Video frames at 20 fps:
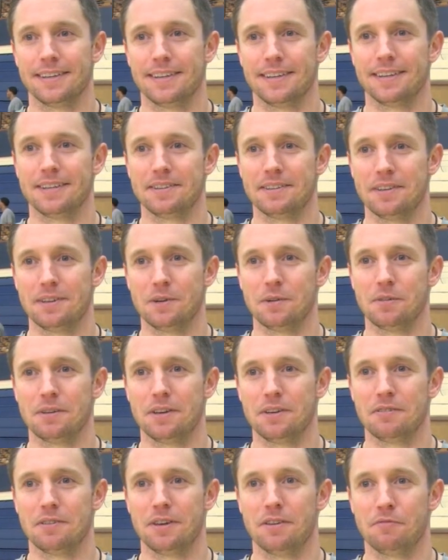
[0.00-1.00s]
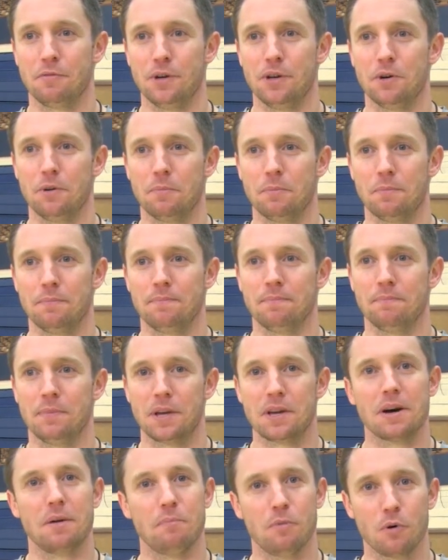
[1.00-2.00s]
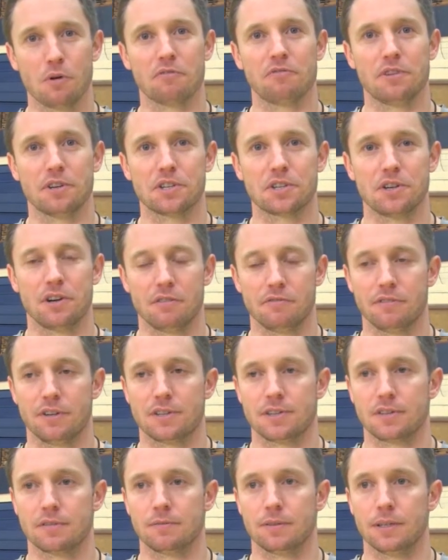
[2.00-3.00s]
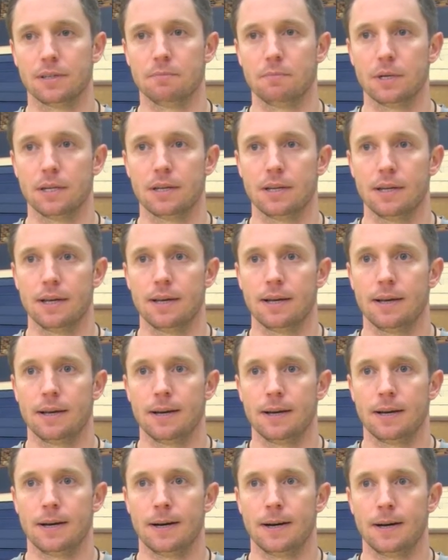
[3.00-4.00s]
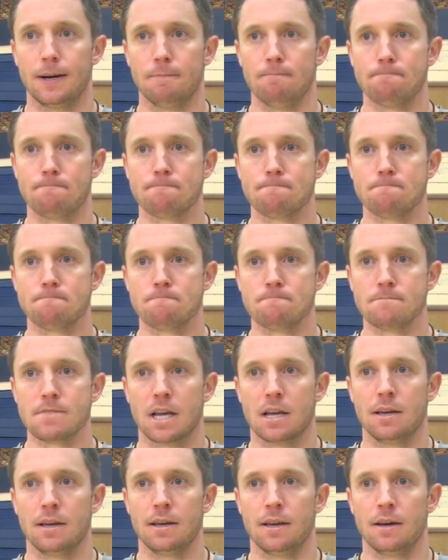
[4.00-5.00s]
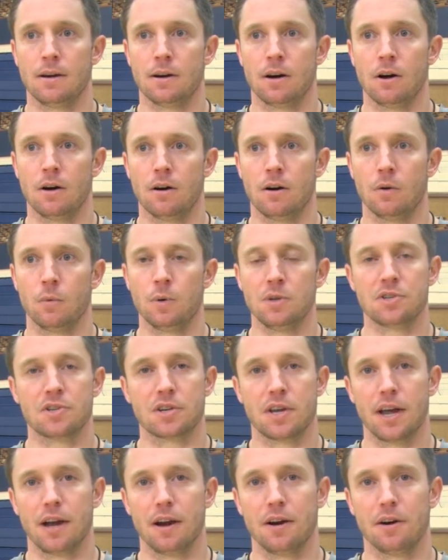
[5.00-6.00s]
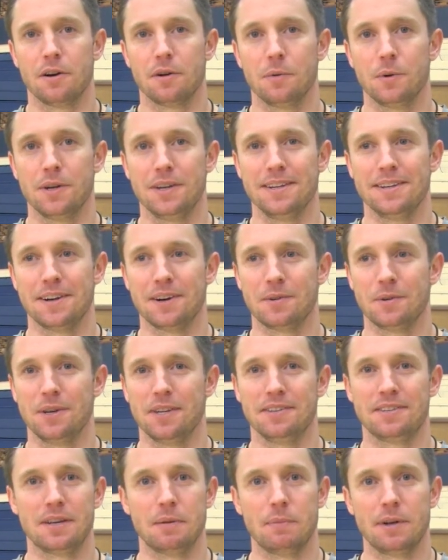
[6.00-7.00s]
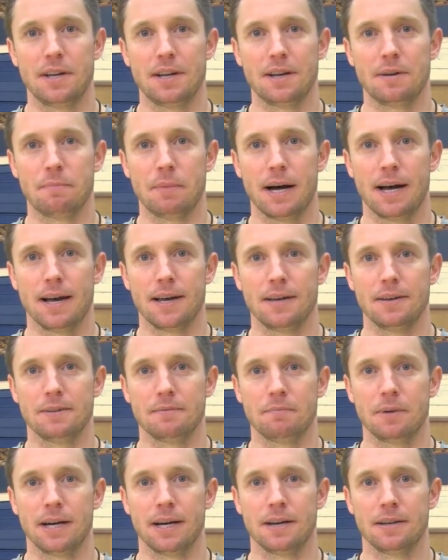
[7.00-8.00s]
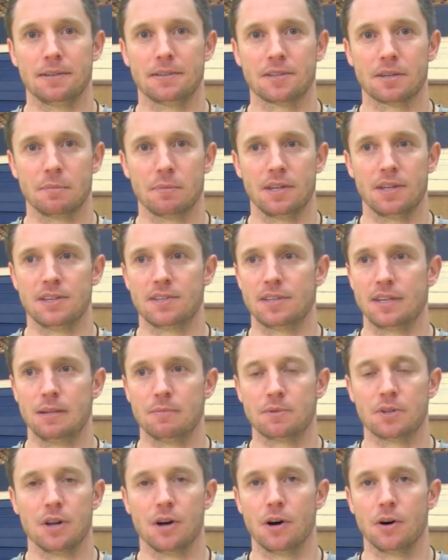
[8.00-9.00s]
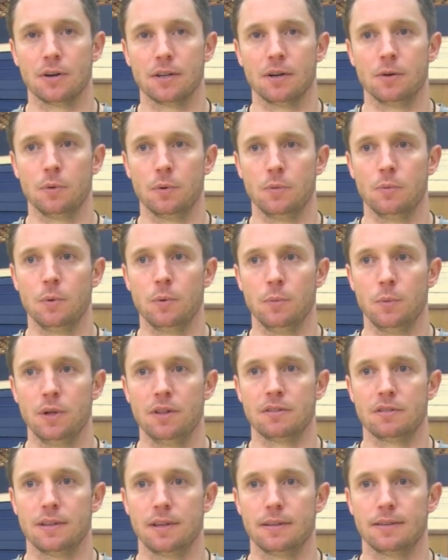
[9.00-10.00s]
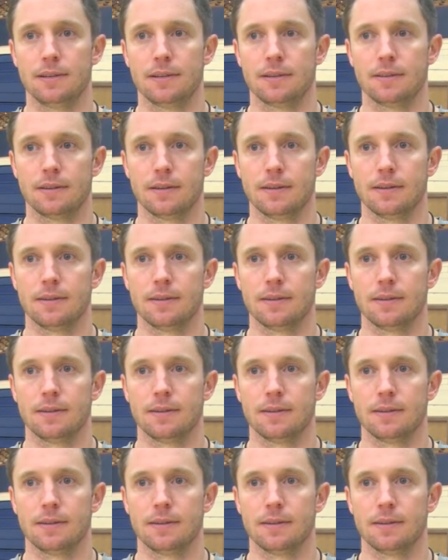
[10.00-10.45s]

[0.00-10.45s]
uh, you know if, if, we don't become more efficient offensively. But um, it, uh, are, are, we scared? Are we are we intimidated by by some of these teams? No. You know, we, we think that